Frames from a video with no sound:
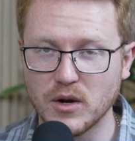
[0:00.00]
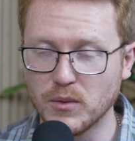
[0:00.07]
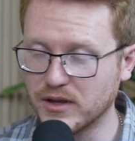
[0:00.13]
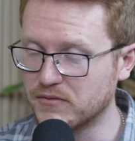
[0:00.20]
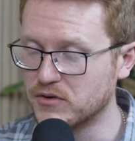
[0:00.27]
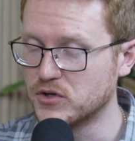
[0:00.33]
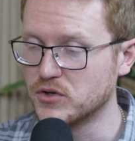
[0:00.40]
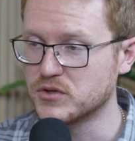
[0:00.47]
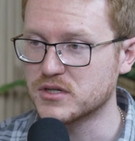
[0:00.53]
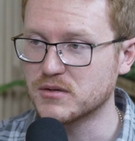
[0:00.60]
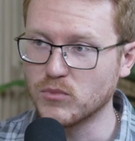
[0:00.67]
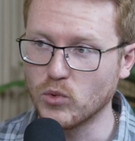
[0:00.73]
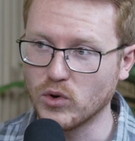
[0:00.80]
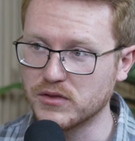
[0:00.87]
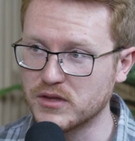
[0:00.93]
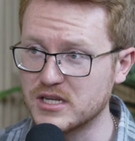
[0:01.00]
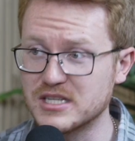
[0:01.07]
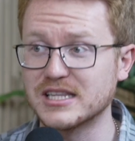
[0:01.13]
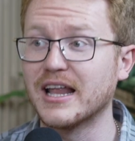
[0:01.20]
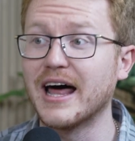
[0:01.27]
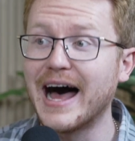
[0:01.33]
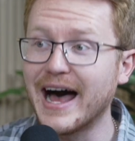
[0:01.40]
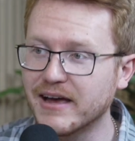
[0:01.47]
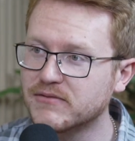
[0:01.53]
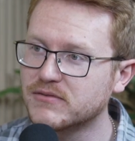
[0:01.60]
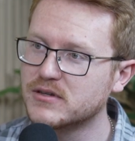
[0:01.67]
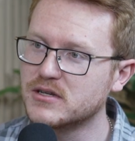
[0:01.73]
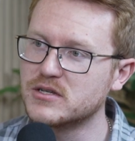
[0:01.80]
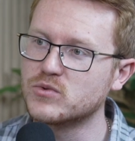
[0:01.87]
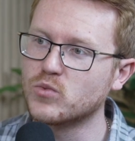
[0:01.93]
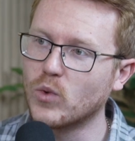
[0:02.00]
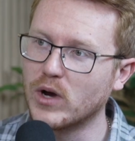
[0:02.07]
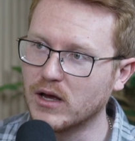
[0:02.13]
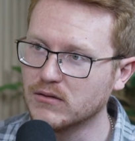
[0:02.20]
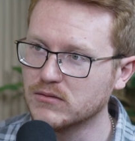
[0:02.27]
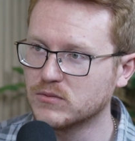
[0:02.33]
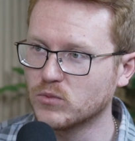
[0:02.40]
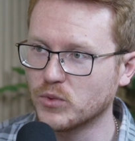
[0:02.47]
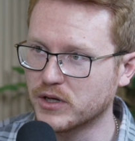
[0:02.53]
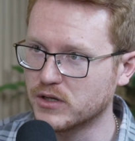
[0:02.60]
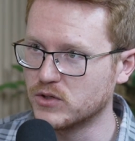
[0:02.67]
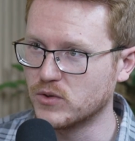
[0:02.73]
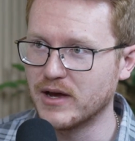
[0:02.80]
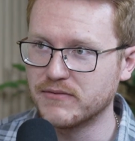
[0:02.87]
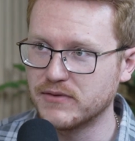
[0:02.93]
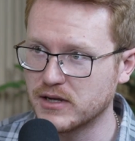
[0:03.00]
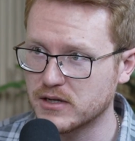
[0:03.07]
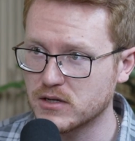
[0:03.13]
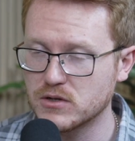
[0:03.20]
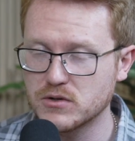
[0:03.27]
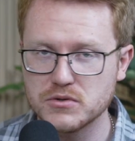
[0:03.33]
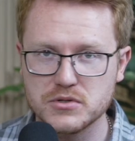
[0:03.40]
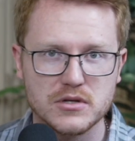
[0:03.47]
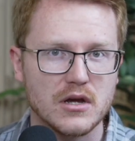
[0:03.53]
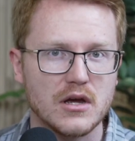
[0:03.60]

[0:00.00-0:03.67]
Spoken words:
We'd love to do some more of these live as well, where we can do FAQs.